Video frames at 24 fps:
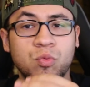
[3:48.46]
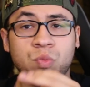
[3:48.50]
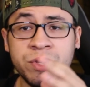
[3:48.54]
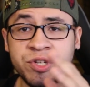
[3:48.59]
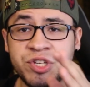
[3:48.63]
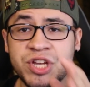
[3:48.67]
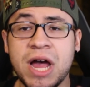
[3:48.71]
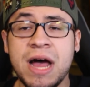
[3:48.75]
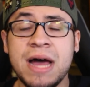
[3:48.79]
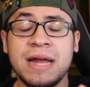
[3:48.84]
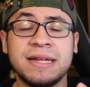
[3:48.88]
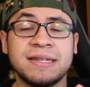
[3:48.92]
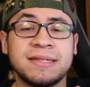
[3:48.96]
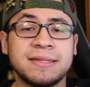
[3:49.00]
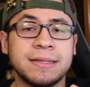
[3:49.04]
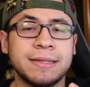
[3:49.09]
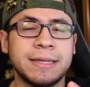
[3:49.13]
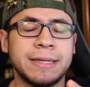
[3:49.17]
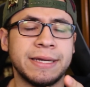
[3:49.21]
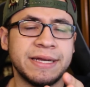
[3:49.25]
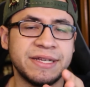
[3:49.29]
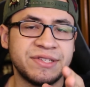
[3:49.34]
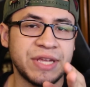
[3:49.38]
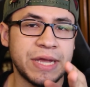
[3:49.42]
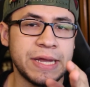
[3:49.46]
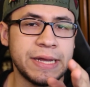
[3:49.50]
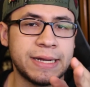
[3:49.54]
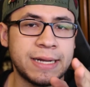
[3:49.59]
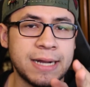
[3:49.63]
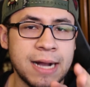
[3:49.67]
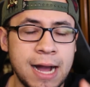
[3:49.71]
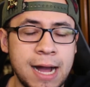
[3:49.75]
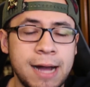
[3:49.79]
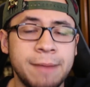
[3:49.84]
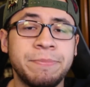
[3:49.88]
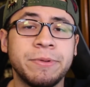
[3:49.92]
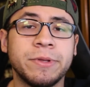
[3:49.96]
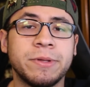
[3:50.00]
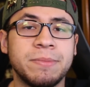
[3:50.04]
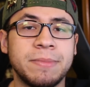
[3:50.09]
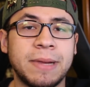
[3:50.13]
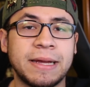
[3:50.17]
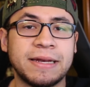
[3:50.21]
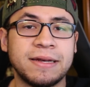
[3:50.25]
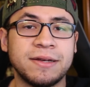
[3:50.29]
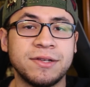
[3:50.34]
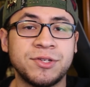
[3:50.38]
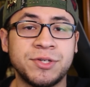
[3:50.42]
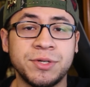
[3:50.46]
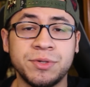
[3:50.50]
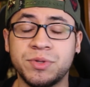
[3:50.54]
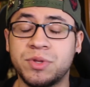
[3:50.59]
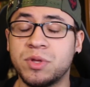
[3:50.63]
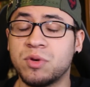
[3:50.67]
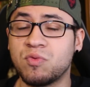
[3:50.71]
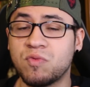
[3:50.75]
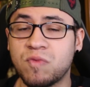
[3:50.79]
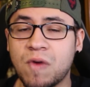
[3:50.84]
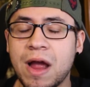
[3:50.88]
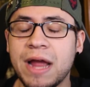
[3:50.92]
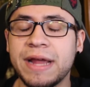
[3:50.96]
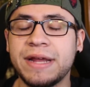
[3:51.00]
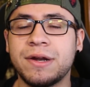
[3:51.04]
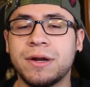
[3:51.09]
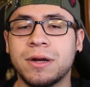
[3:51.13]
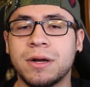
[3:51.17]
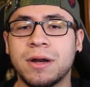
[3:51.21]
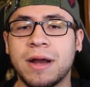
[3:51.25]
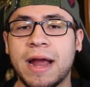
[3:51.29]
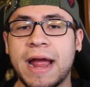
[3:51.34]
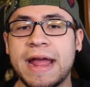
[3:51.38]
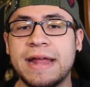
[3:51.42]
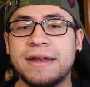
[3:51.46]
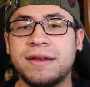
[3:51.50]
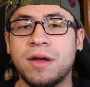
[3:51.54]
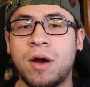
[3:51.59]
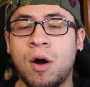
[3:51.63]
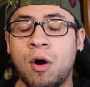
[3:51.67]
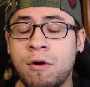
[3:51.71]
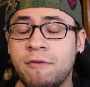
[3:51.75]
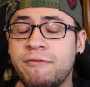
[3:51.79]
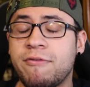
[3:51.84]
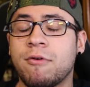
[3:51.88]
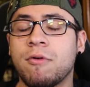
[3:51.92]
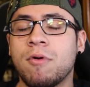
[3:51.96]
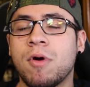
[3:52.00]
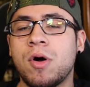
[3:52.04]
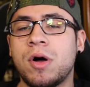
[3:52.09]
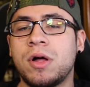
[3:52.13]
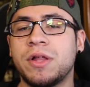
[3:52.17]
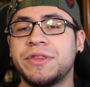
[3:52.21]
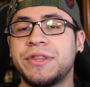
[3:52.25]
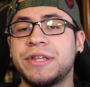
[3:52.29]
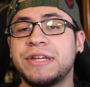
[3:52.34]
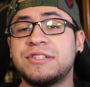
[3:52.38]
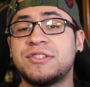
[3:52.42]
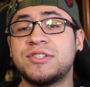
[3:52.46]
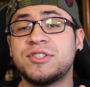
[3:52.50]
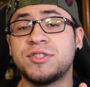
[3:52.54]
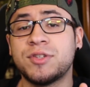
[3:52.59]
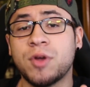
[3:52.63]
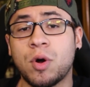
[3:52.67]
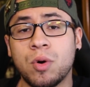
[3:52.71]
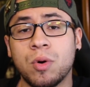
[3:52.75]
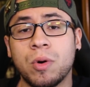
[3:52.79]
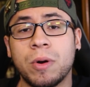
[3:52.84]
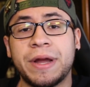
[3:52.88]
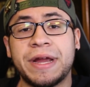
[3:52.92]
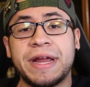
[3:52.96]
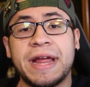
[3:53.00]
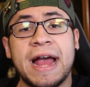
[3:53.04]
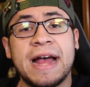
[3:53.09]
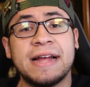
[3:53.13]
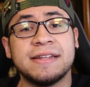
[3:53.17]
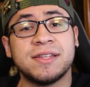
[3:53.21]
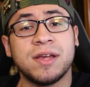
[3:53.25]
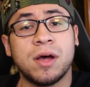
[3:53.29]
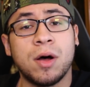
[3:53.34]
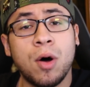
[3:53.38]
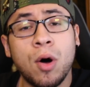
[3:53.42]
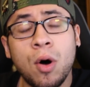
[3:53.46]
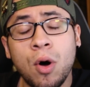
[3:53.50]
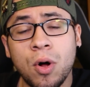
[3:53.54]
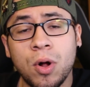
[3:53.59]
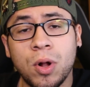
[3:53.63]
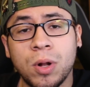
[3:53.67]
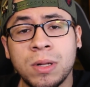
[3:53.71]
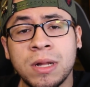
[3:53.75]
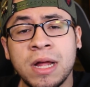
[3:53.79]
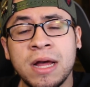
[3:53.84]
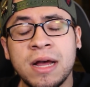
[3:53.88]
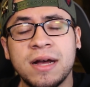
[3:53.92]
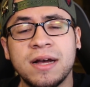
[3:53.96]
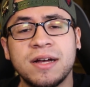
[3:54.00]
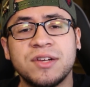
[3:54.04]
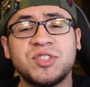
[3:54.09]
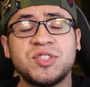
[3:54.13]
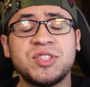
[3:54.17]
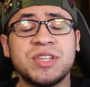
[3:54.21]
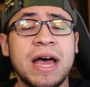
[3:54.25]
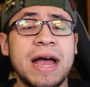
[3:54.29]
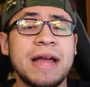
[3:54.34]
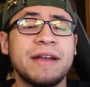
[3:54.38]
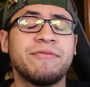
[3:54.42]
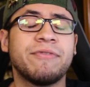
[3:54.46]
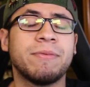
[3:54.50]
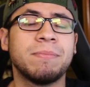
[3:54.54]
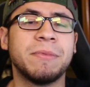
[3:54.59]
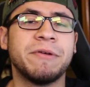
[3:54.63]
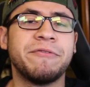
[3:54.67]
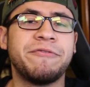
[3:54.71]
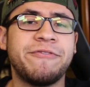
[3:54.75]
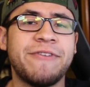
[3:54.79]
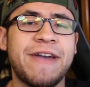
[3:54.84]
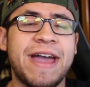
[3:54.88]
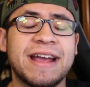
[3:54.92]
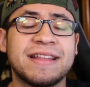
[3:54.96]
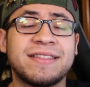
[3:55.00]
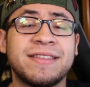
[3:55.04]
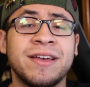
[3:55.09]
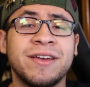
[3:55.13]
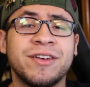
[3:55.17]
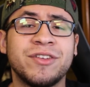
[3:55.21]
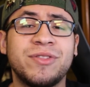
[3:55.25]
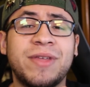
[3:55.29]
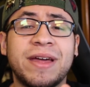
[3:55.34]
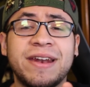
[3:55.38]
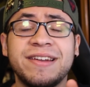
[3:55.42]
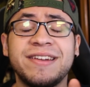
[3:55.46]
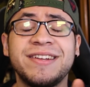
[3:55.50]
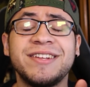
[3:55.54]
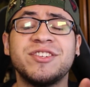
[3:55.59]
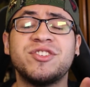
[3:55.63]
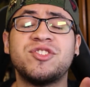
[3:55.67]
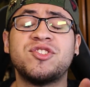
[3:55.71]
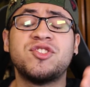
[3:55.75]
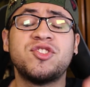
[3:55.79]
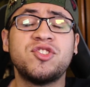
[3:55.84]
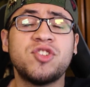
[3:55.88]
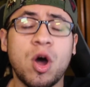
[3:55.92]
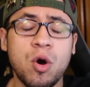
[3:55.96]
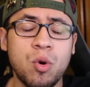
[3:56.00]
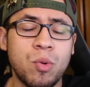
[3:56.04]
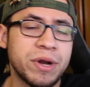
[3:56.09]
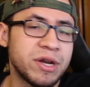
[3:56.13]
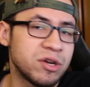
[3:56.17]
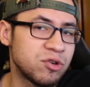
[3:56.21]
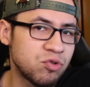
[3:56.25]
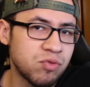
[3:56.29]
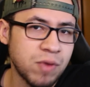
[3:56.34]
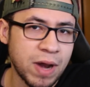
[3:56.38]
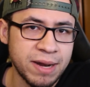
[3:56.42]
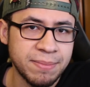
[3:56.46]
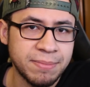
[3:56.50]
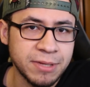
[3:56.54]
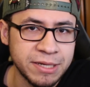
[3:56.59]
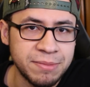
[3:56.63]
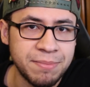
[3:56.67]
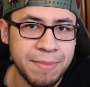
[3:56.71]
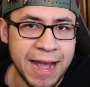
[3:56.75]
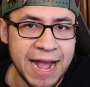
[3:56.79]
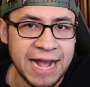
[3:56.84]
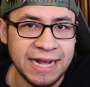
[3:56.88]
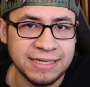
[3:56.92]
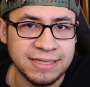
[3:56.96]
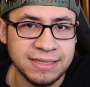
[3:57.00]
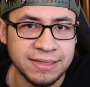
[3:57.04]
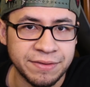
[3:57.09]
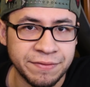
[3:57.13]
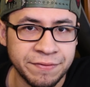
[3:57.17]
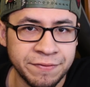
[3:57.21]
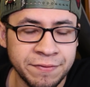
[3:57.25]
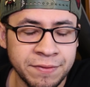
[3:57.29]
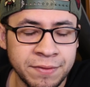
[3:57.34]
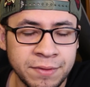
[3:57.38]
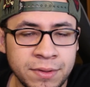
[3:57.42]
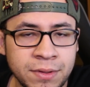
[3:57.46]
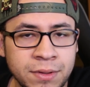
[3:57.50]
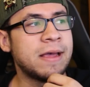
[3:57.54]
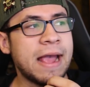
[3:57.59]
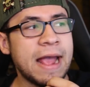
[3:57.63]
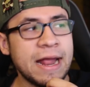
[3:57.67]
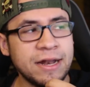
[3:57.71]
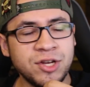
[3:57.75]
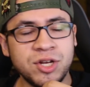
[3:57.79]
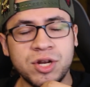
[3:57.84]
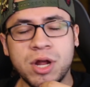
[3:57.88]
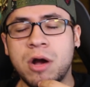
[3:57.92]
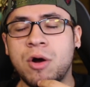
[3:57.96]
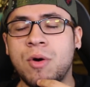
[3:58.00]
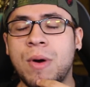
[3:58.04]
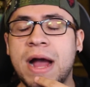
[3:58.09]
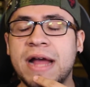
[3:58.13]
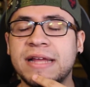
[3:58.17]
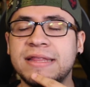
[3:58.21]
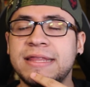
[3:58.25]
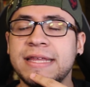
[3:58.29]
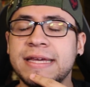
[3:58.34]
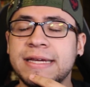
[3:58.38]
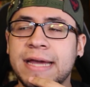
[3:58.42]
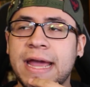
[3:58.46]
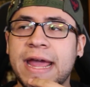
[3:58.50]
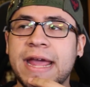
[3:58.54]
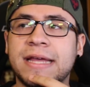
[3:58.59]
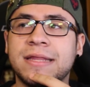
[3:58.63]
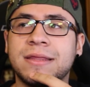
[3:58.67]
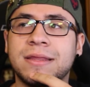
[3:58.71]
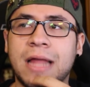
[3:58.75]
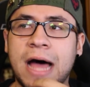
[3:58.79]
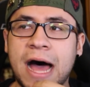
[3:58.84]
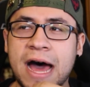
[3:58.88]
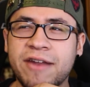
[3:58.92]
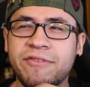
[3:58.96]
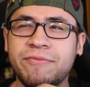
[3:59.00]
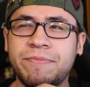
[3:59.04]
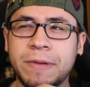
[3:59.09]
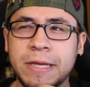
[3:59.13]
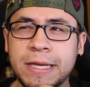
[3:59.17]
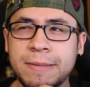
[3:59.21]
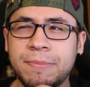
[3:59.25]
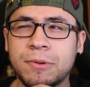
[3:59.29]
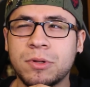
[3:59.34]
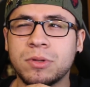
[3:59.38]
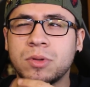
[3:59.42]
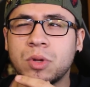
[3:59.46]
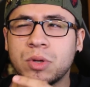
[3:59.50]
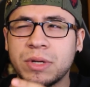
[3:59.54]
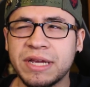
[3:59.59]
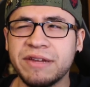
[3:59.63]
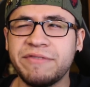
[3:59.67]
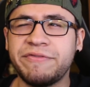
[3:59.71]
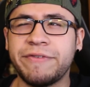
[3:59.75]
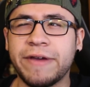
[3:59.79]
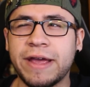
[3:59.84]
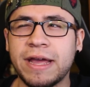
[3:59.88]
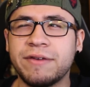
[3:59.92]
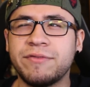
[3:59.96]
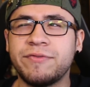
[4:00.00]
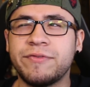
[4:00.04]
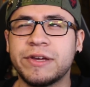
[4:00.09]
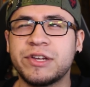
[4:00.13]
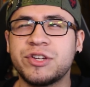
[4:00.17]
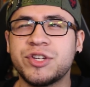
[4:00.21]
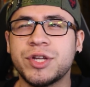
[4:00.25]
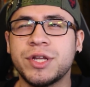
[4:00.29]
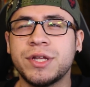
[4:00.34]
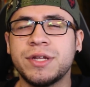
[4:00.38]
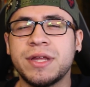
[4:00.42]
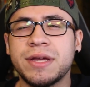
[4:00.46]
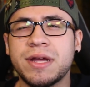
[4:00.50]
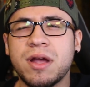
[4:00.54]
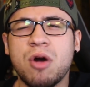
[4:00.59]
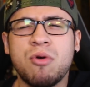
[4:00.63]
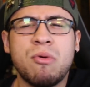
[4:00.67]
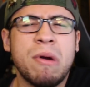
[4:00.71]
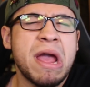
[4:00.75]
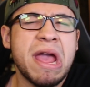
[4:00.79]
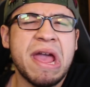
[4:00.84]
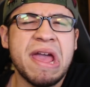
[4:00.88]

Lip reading: Which honestly is a compliment to the writer and overall this story as a whole, aside from the fact that it is so incredibly massive. And you know, I think a lot of people look at fanfiction and they go,